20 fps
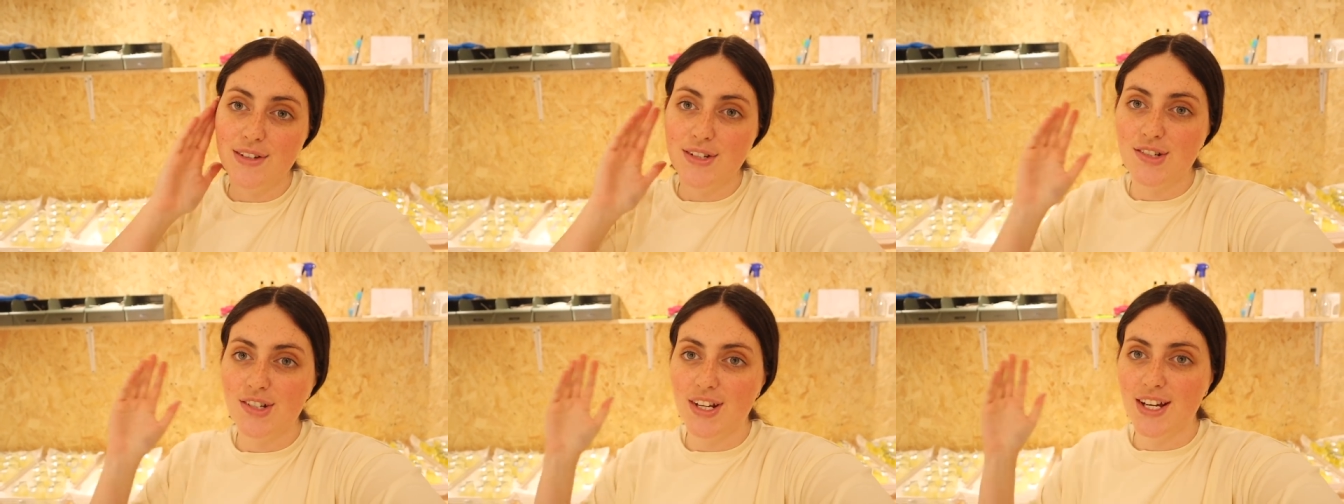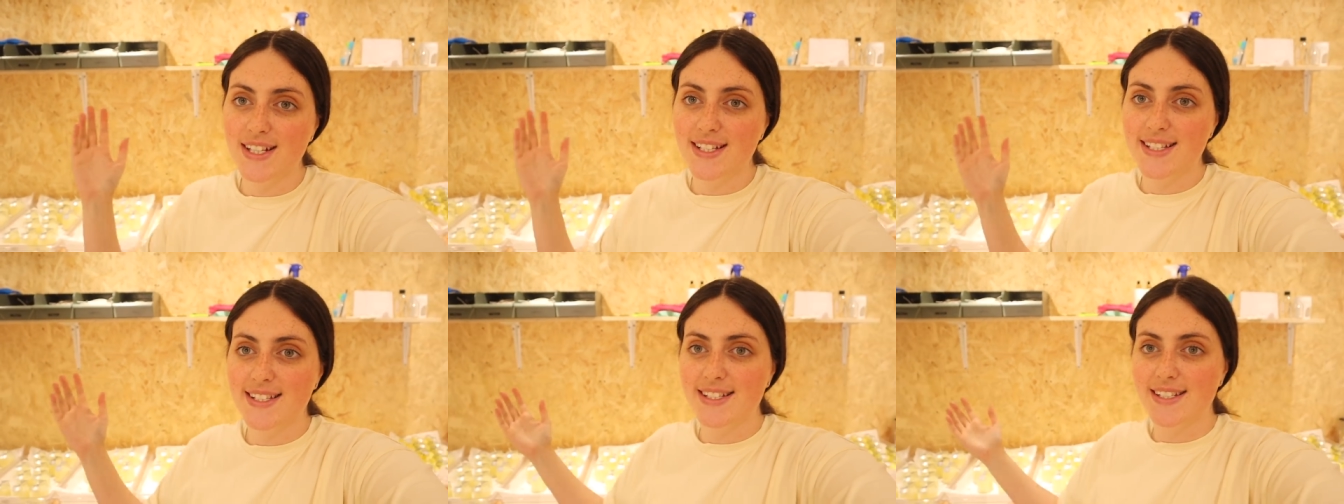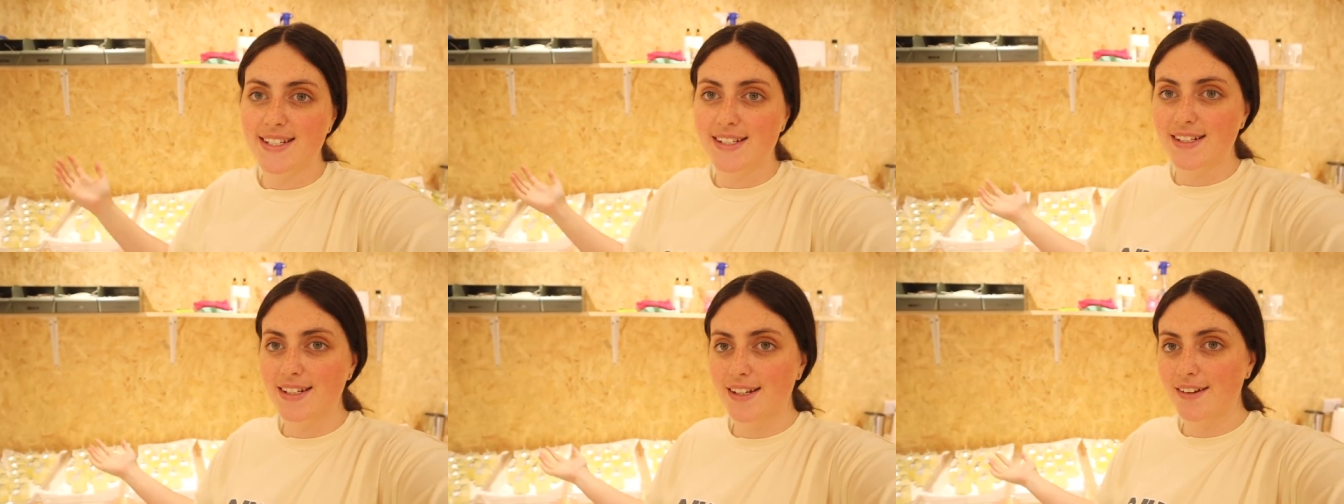
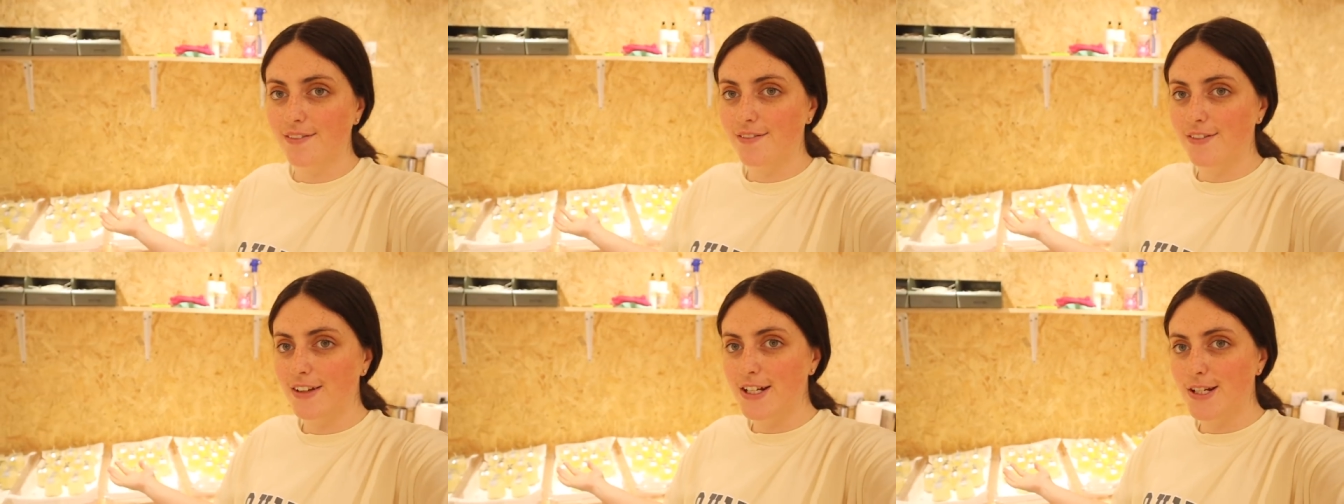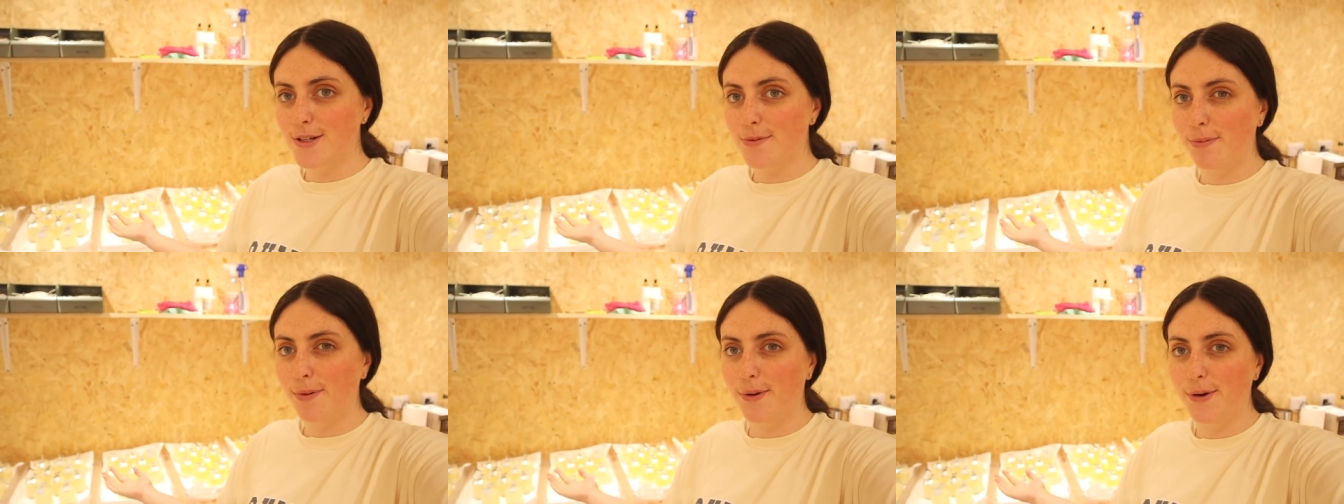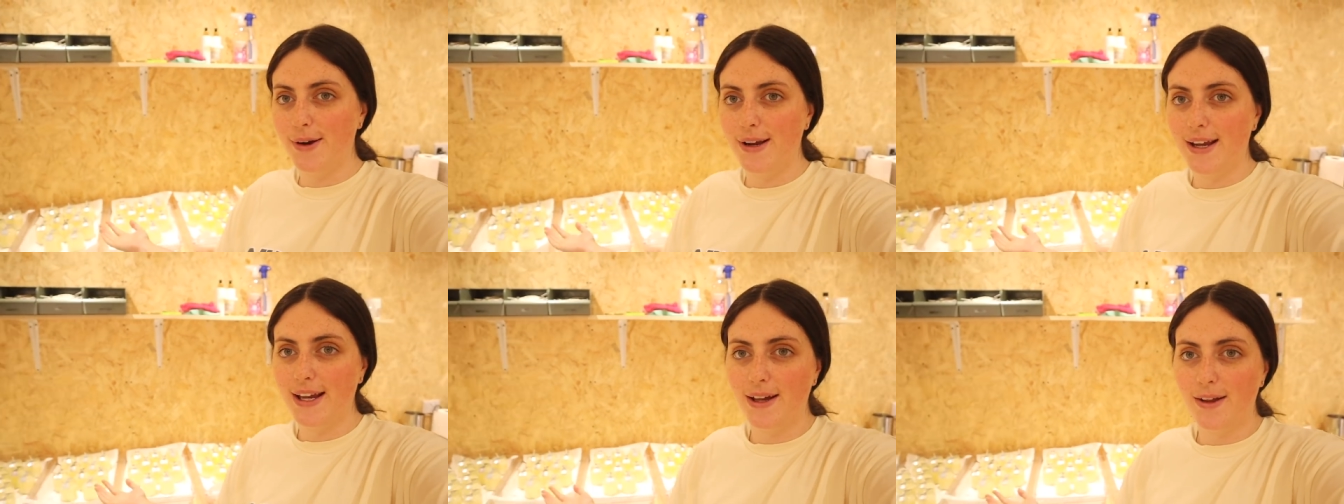just finished
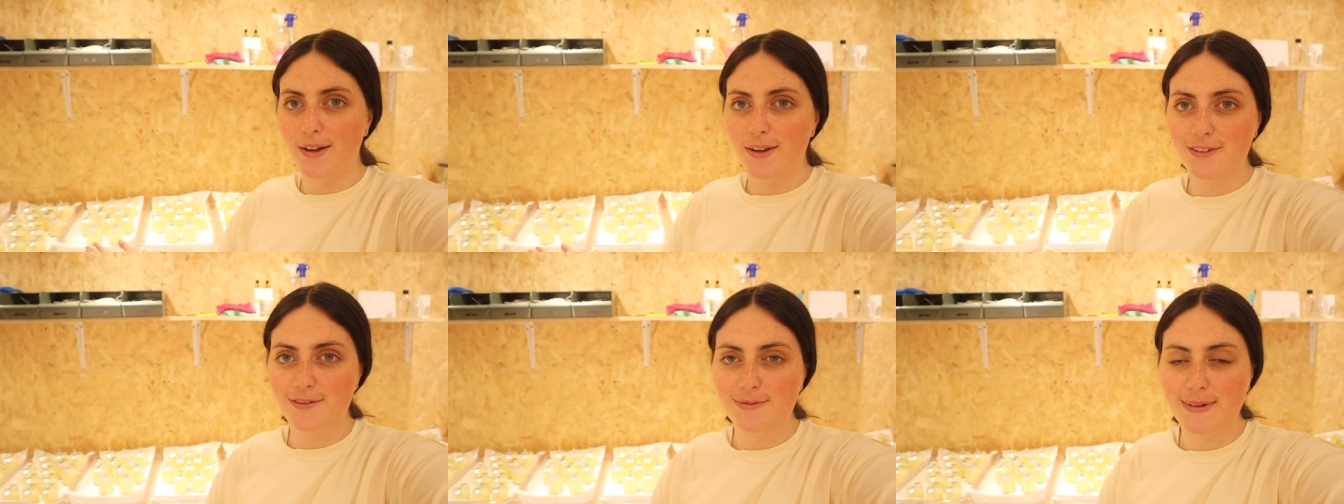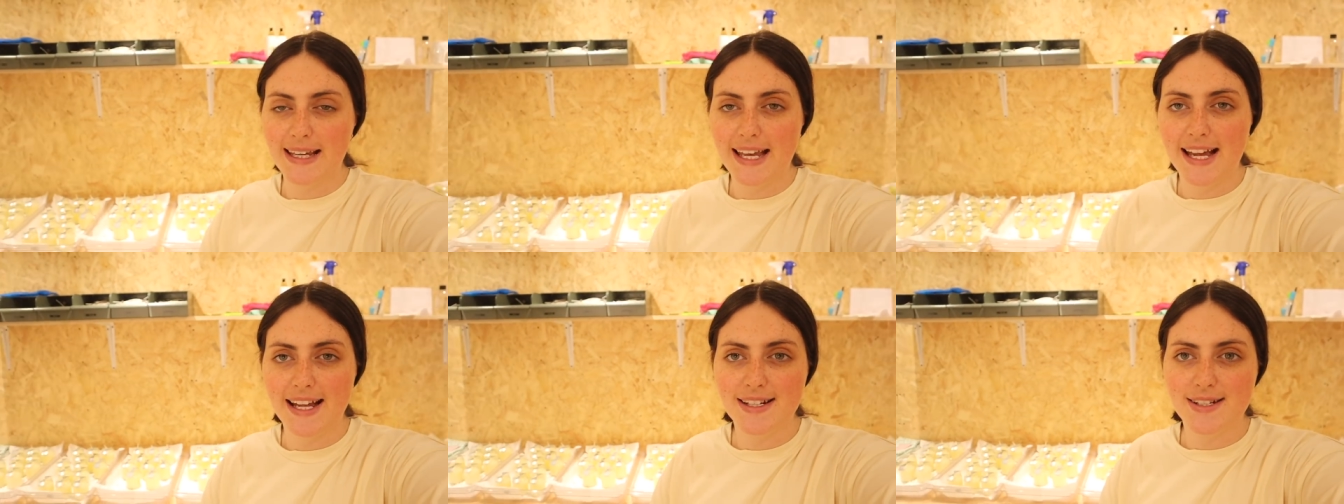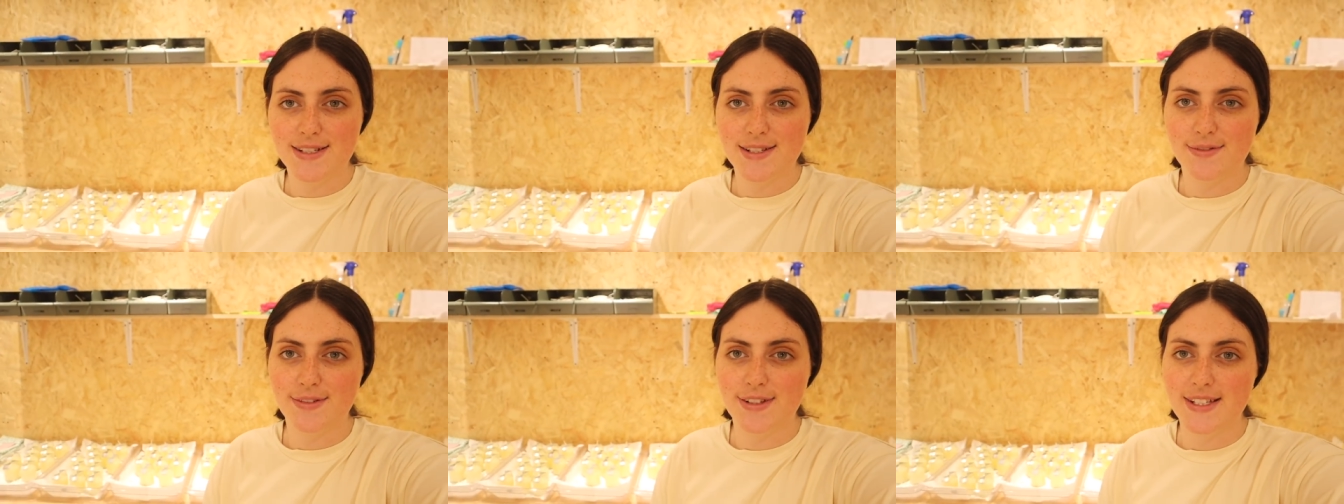pouring all of my
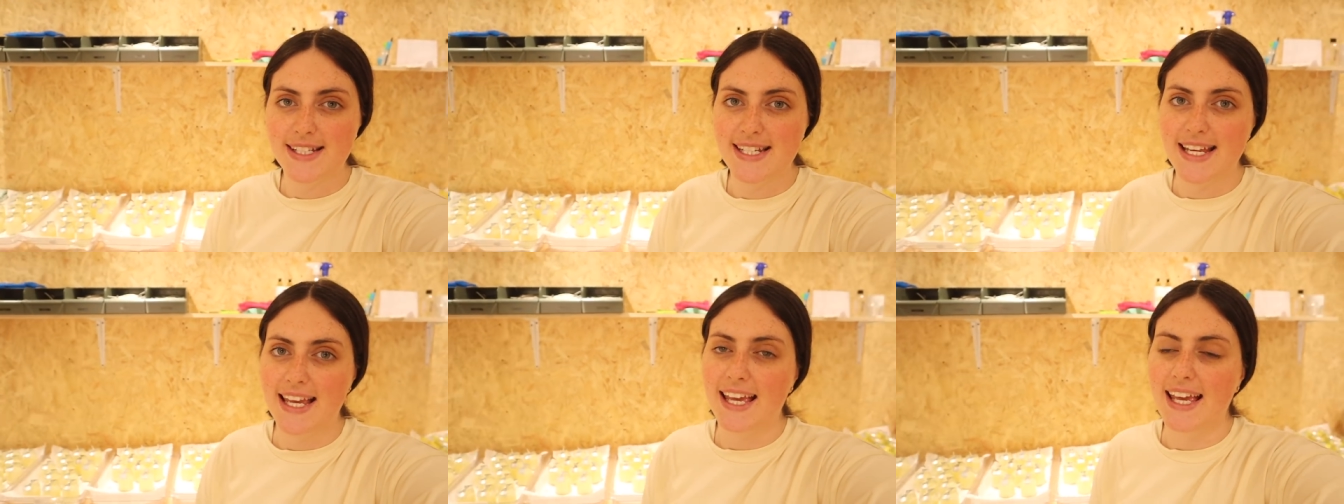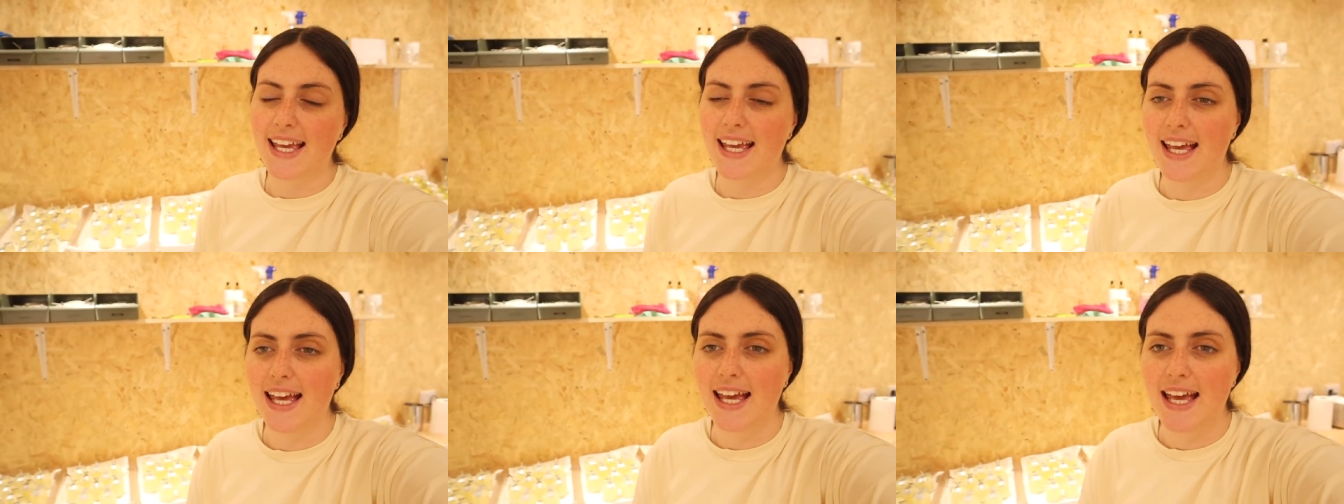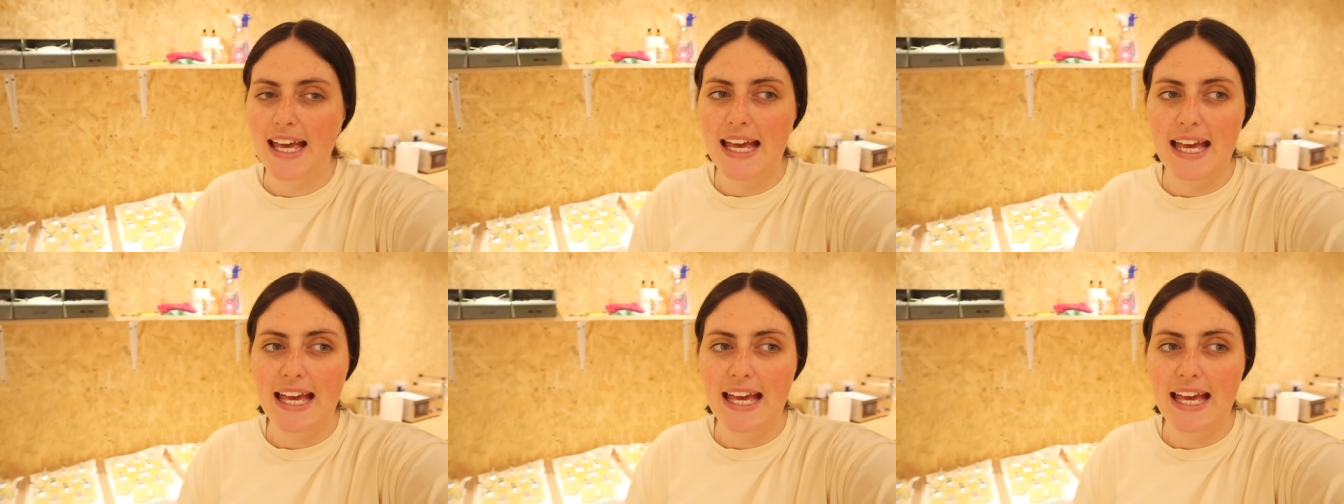candles for the day.